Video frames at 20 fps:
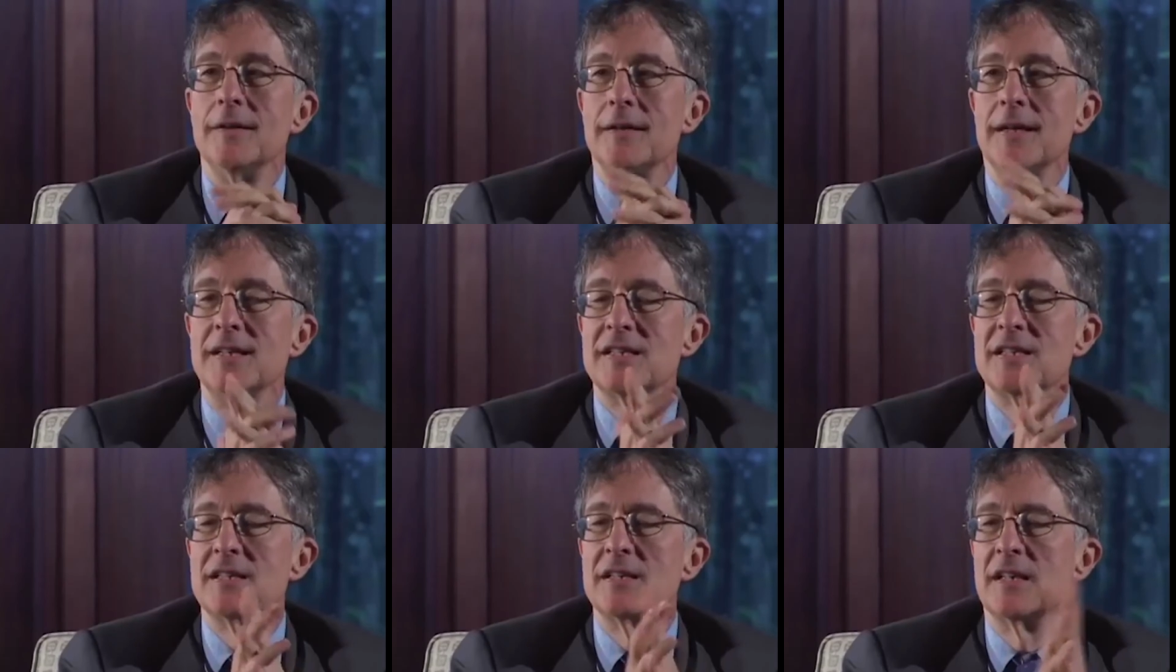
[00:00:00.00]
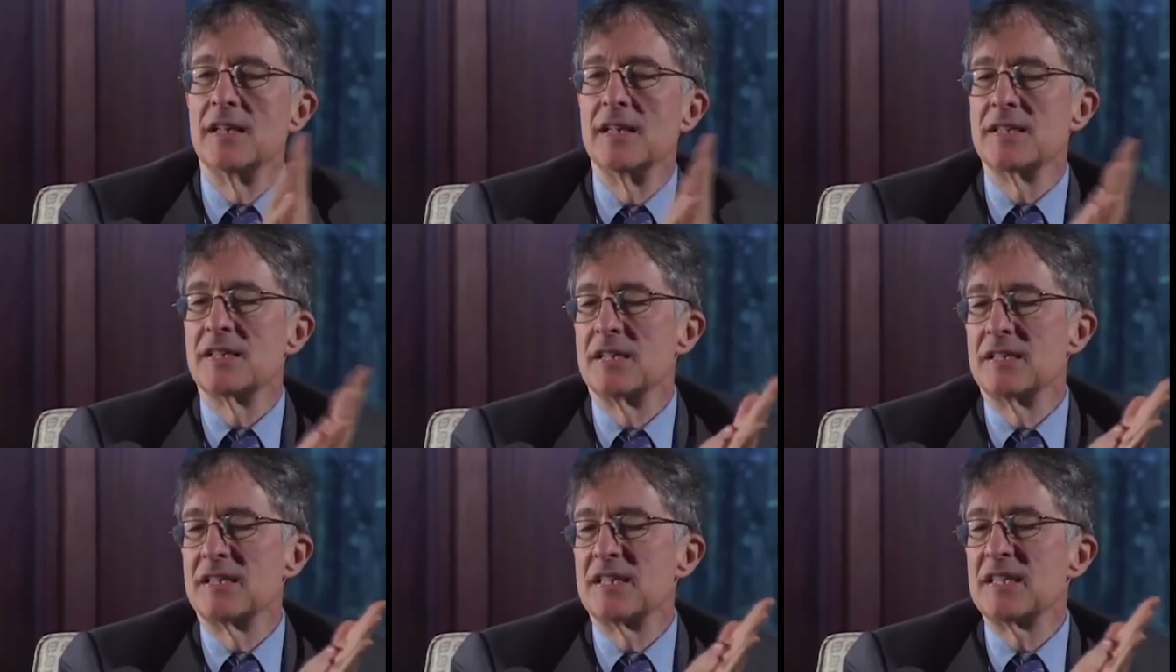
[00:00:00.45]
It's a,
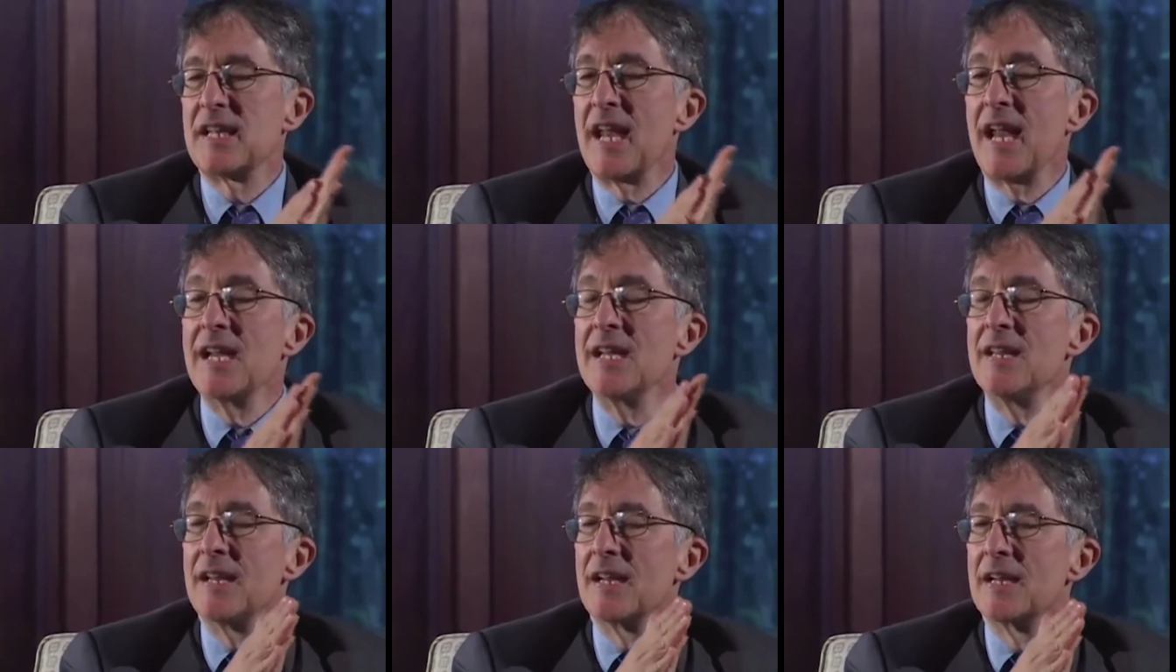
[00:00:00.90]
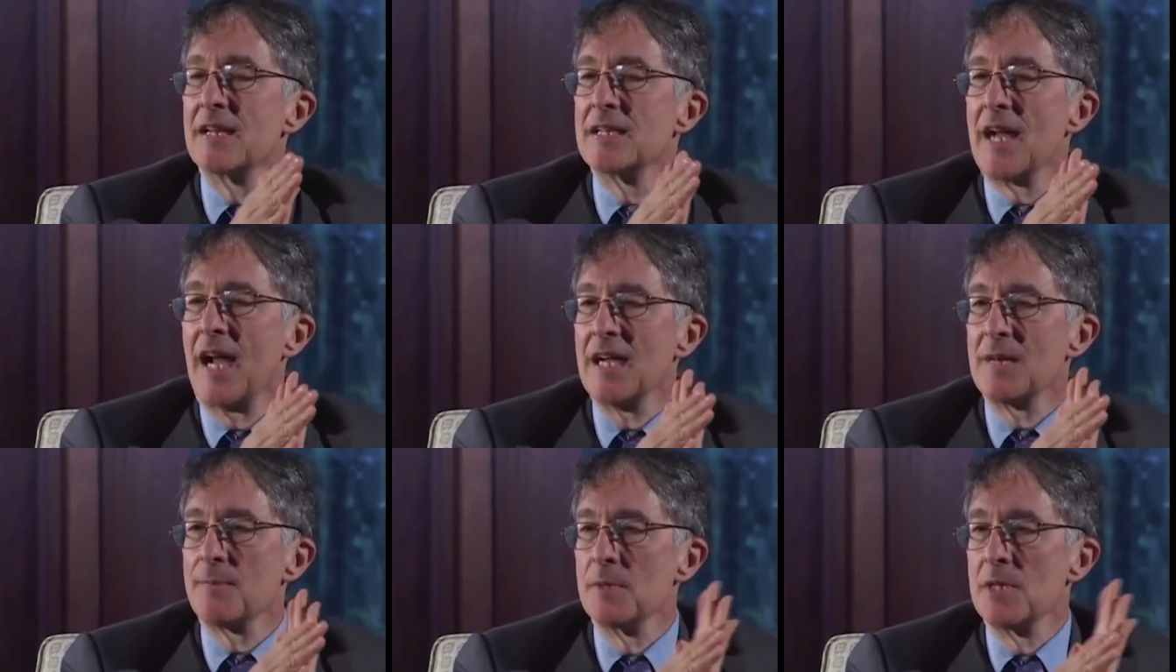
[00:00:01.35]
it's a scathing
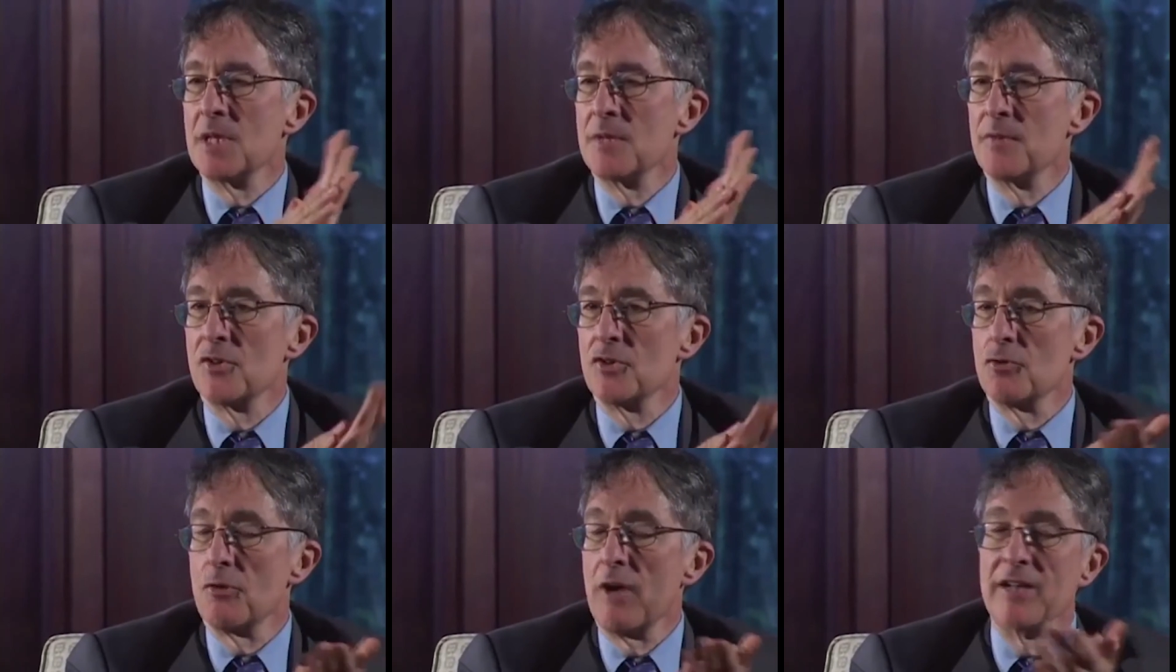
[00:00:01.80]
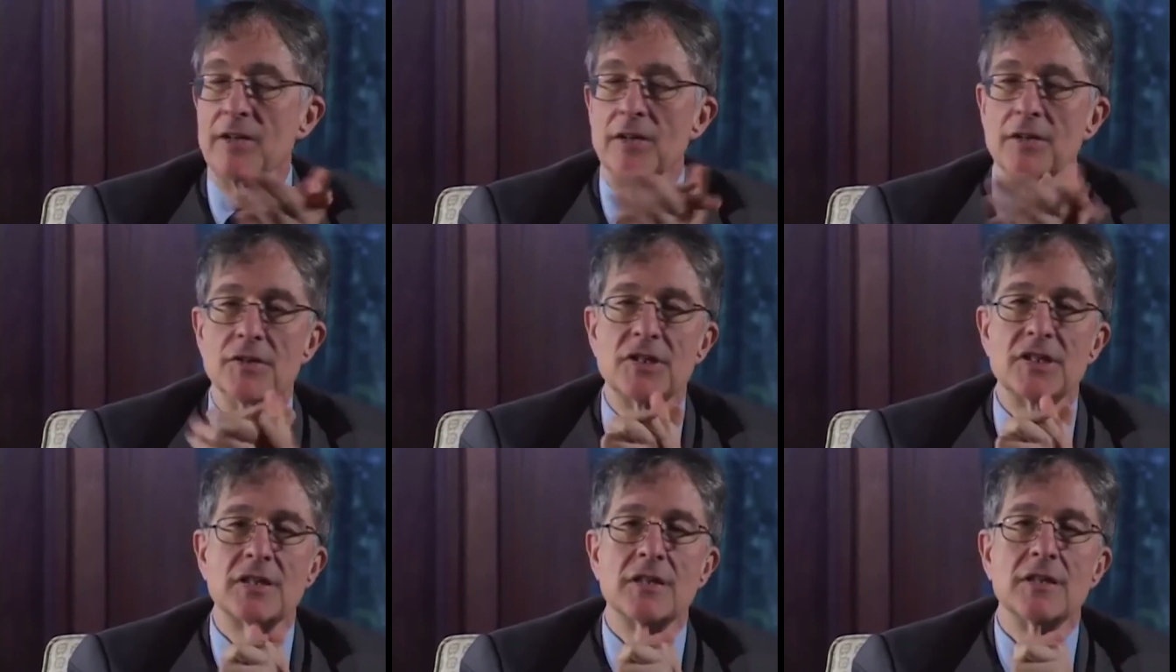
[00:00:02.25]
indictment of the
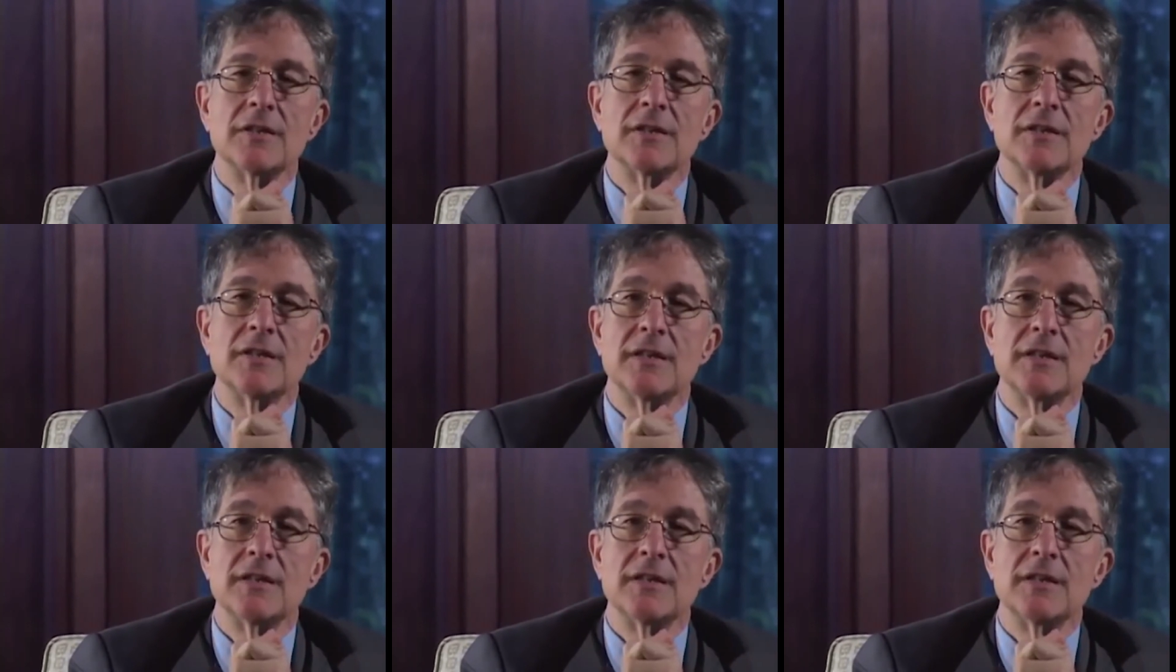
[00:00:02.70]
traders,